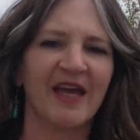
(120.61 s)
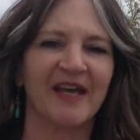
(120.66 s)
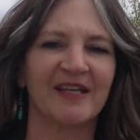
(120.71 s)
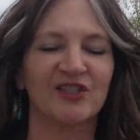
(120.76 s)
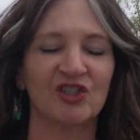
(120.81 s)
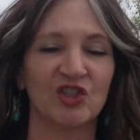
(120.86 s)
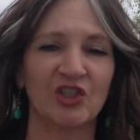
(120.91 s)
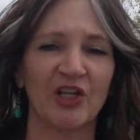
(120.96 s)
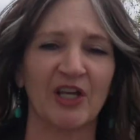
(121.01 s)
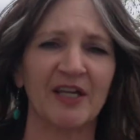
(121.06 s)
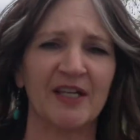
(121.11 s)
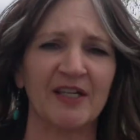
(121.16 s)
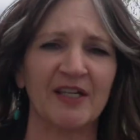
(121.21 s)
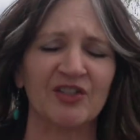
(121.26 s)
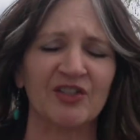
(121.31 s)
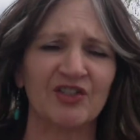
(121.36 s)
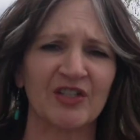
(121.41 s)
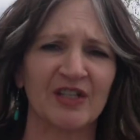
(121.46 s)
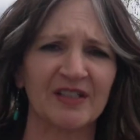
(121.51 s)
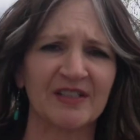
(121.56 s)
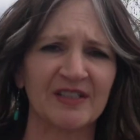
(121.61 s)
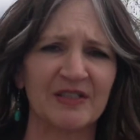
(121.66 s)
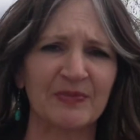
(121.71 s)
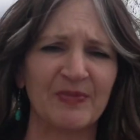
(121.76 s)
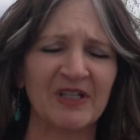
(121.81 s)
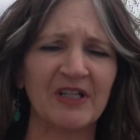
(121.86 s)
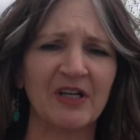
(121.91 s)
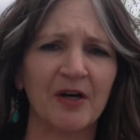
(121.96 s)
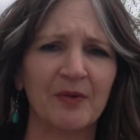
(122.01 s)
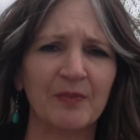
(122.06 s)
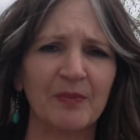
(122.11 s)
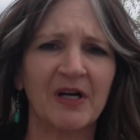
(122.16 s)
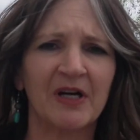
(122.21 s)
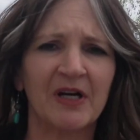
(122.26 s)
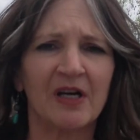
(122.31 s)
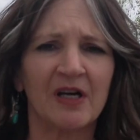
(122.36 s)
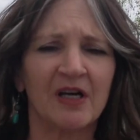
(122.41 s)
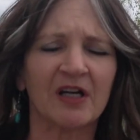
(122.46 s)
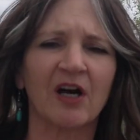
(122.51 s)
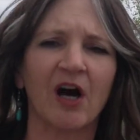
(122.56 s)
has changed. It's become
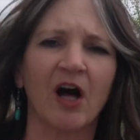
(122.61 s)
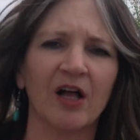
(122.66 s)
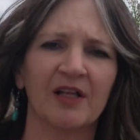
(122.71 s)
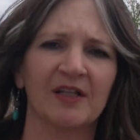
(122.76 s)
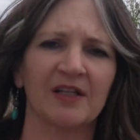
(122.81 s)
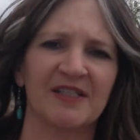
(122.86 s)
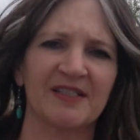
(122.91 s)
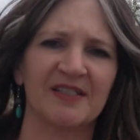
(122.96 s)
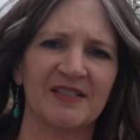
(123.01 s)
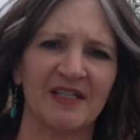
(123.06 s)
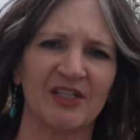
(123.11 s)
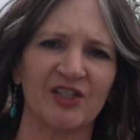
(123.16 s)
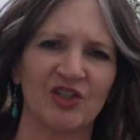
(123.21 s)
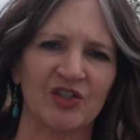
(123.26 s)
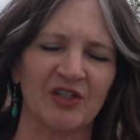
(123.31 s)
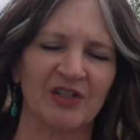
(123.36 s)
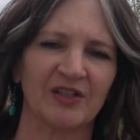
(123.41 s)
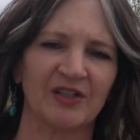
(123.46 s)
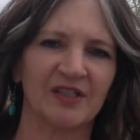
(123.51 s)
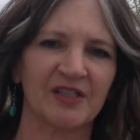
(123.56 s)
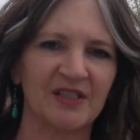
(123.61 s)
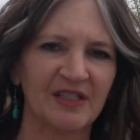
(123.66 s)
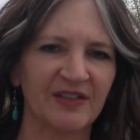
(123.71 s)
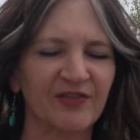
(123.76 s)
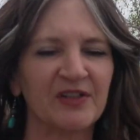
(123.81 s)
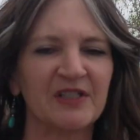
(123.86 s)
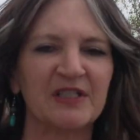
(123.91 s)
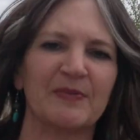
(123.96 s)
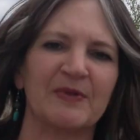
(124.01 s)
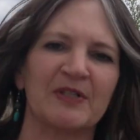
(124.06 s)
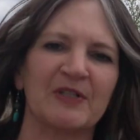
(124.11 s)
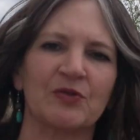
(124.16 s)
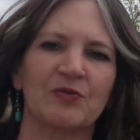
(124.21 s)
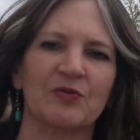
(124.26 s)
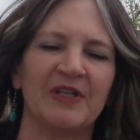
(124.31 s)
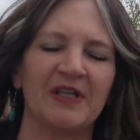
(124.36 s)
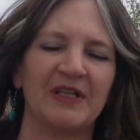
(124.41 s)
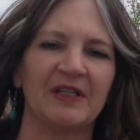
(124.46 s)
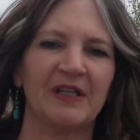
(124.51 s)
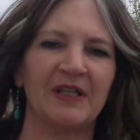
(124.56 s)
colonization. The difference
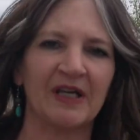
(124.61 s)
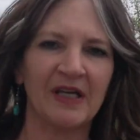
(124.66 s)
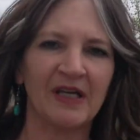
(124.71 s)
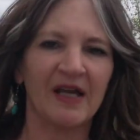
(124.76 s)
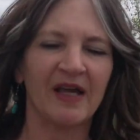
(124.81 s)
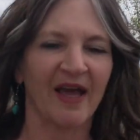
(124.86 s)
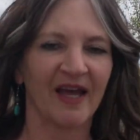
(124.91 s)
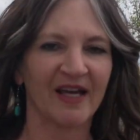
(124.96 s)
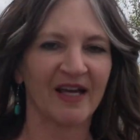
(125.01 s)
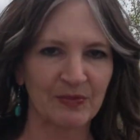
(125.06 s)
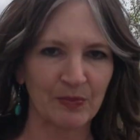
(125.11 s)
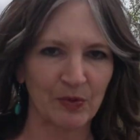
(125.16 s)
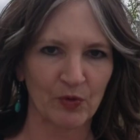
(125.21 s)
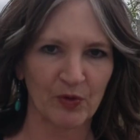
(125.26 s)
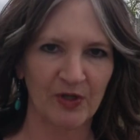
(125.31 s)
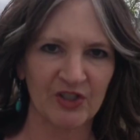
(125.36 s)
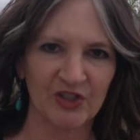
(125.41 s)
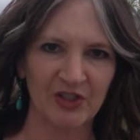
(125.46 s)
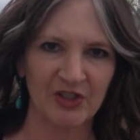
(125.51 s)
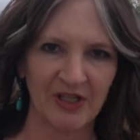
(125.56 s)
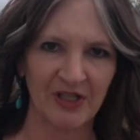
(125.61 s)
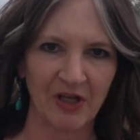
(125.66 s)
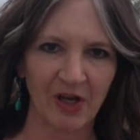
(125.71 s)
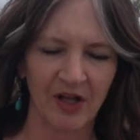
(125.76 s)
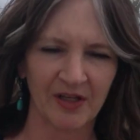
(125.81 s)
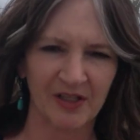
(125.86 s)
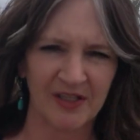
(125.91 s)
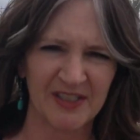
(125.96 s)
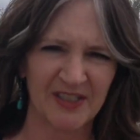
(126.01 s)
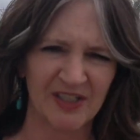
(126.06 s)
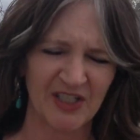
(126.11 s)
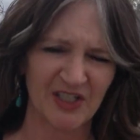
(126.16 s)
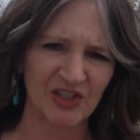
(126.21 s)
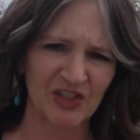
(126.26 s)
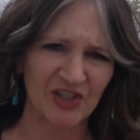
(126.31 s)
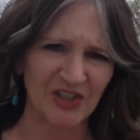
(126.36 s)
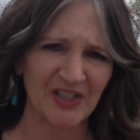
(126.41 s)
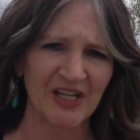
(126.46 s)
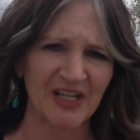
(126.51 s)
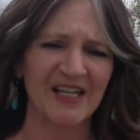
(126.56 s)
between exploration and
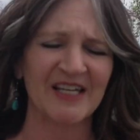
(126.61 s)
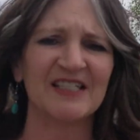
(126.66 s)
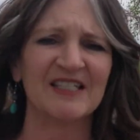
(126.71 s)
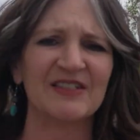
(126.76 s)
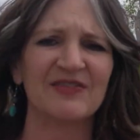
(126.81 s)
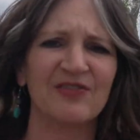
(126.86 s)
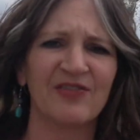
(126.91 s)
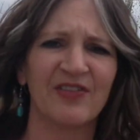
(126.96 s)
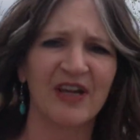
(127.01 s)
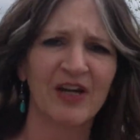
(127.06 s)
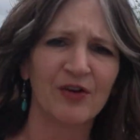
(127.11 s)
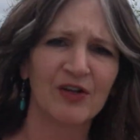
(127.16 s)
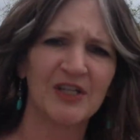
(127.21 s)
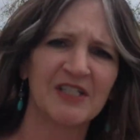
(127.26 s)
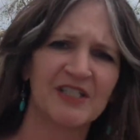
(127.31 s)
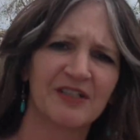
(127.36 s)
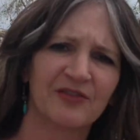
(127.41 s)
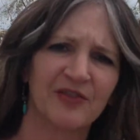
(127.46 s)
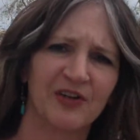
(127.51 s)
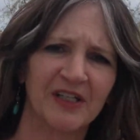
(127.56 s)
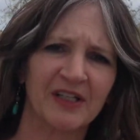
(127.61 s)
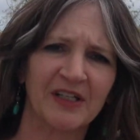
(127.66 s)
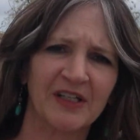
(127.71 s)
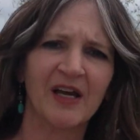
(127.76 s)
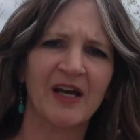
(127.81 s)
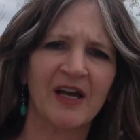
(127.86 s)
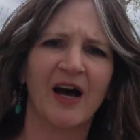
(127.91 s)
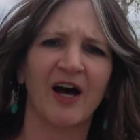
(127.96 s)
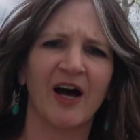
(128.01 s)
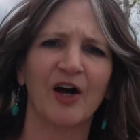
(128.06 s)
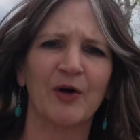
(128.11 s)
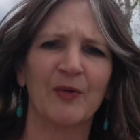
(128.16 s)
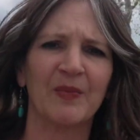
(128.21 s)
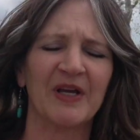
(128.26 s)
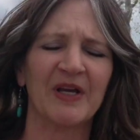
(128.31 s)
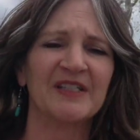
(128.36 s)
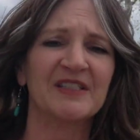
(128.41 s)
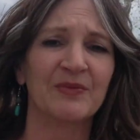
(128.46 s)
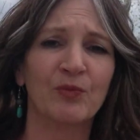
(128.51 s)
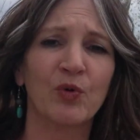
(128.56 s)
colonization is very different.
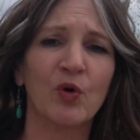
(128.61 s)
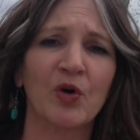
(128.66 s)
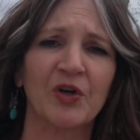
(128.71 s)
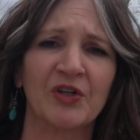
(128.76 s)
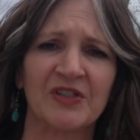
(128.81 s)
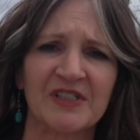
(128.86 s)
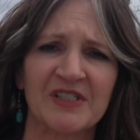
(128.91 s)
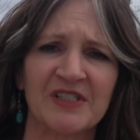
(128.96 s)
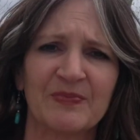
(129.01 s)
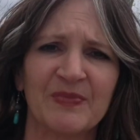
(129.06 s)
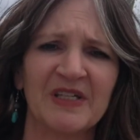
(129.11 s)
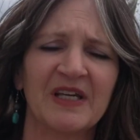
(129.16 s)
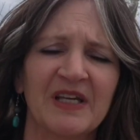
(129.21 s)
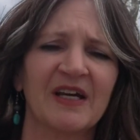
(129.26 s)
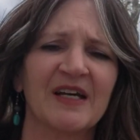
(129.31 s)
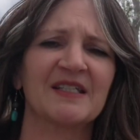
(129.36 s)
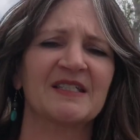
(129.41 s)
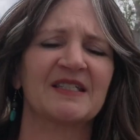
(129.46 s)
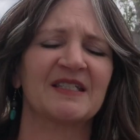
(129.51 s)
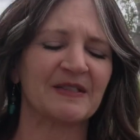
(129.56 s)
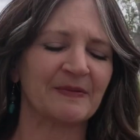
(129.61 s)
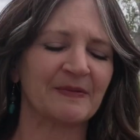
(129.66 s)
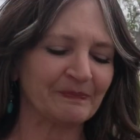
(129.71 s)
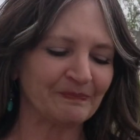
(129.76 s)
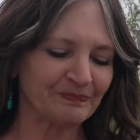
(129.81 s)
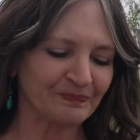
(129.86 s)
It's important because